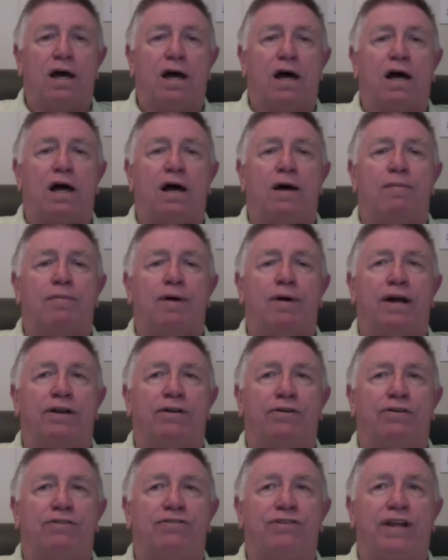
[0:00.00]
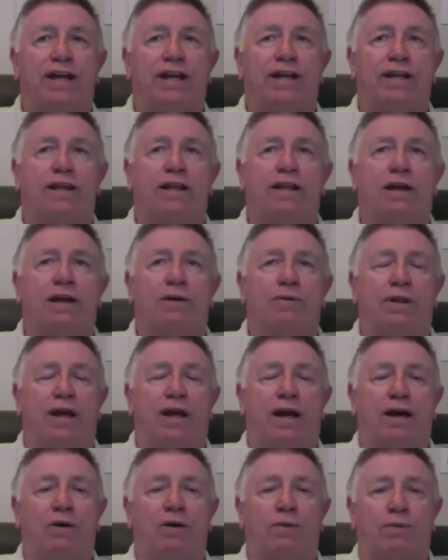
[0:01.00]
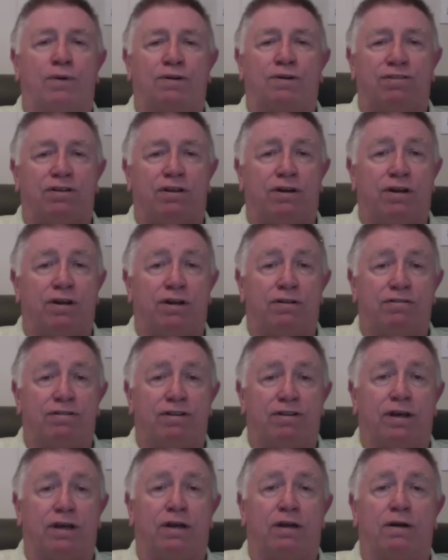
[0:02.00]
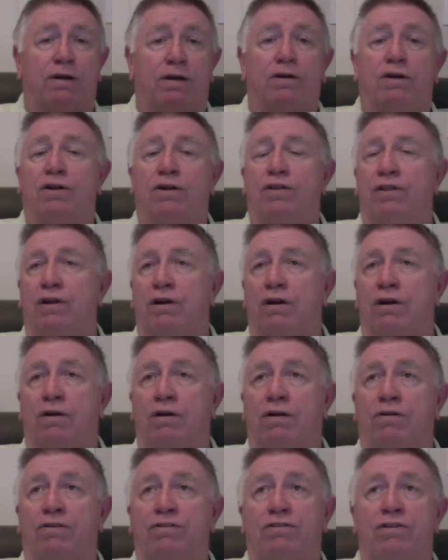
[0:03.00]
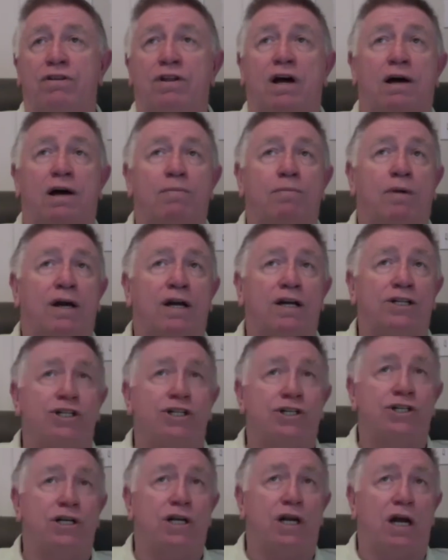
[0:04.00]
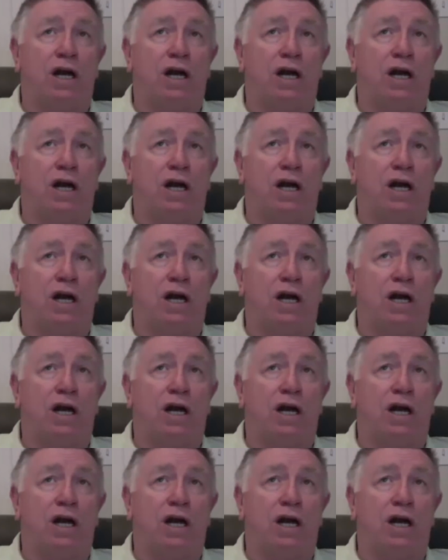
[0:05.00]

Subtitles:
understanding that without resiliency, there's not much